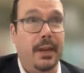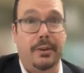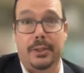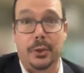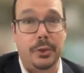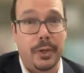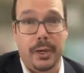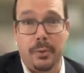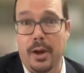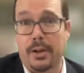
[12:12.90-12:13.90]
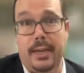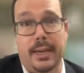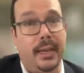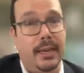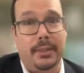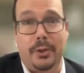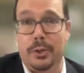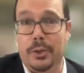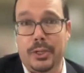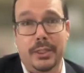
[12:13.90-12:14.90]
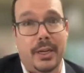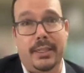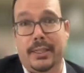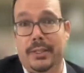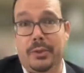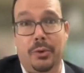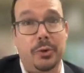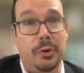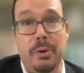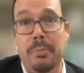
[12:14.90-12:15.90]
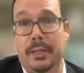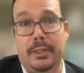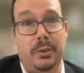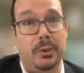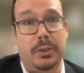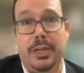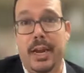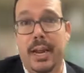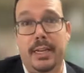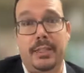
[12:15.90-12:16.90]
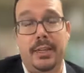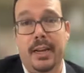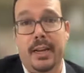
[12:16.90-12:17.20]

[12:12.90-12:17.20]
social inequality, social injustice, social movement, social change,